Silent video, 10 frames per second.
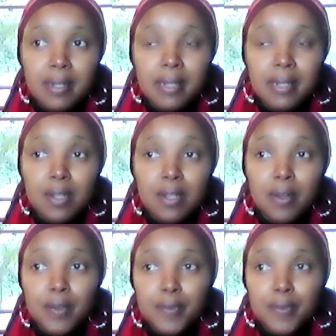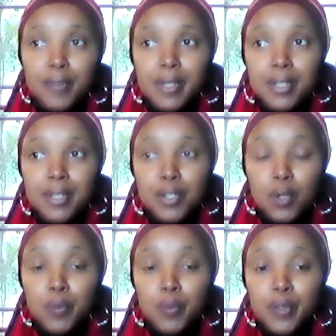There's a lot of
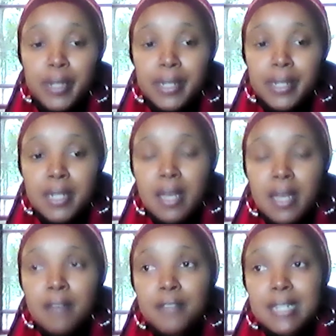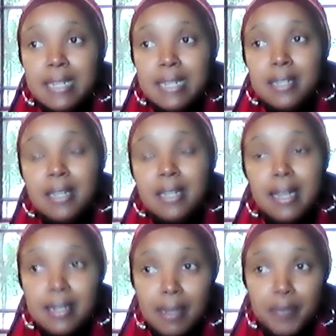scope for that. Firstly, it
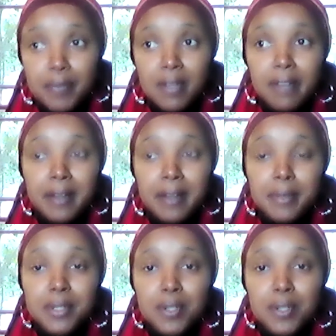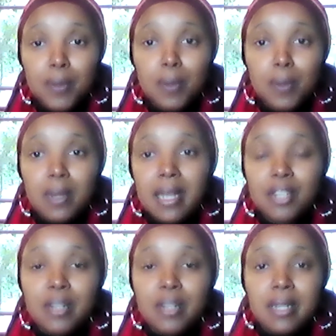cleans up the environment. So when we
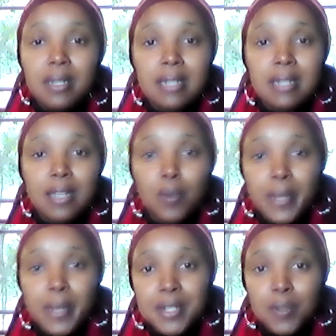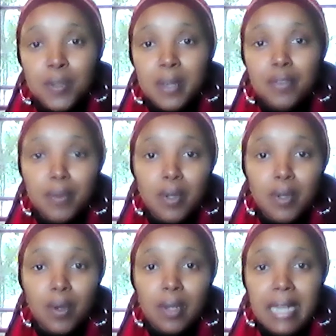actually take waste away from
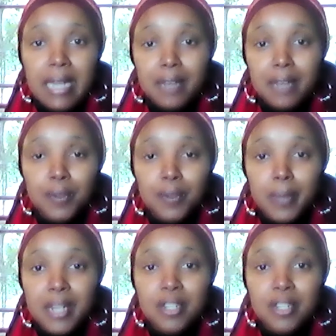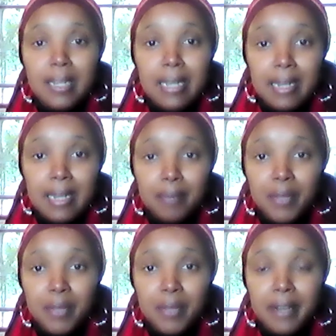the landfill, we're actually cleaning up
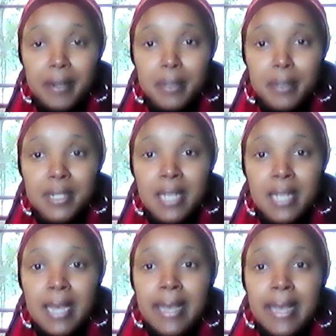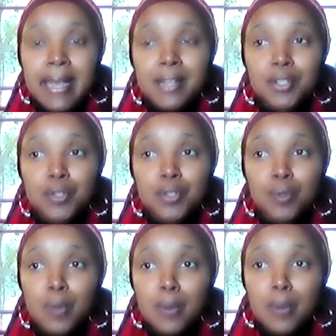the environment. And
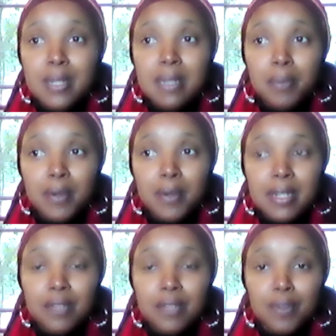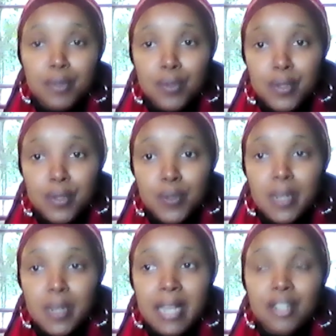2, when we separate it from source,
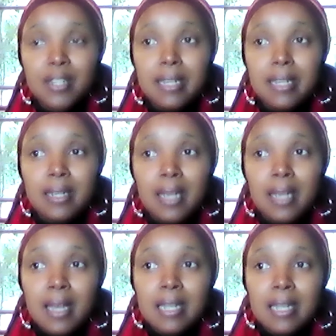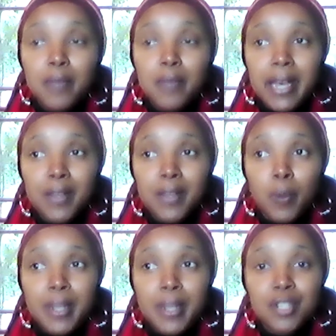we actually keep the other
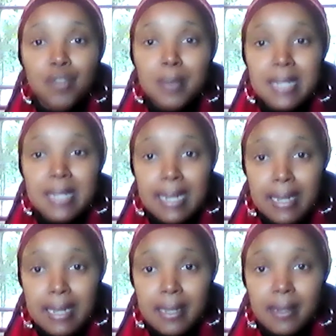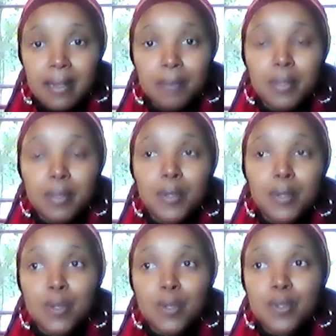waste streams cleaner,
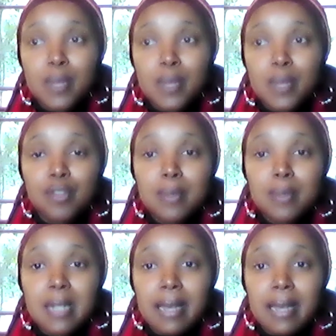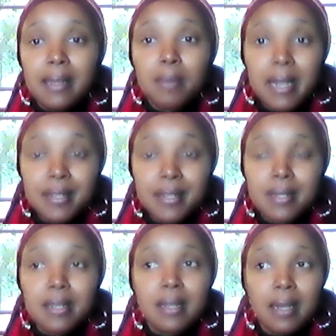because those waste streams like
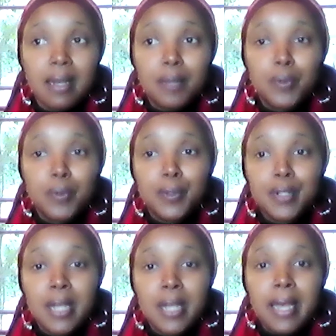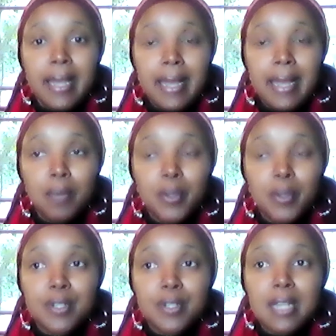plastic, cardboard, and
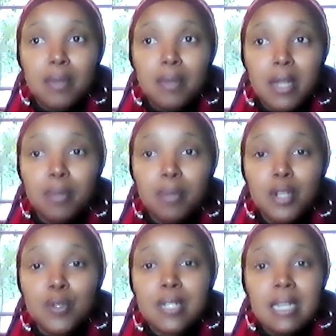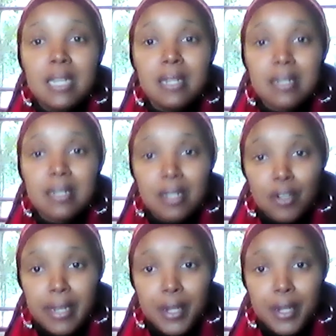bottles can then be used in the
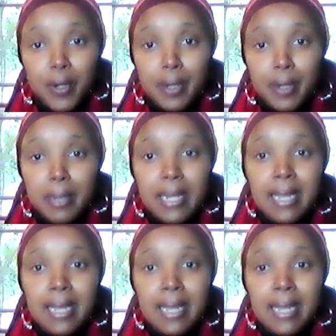circular economy.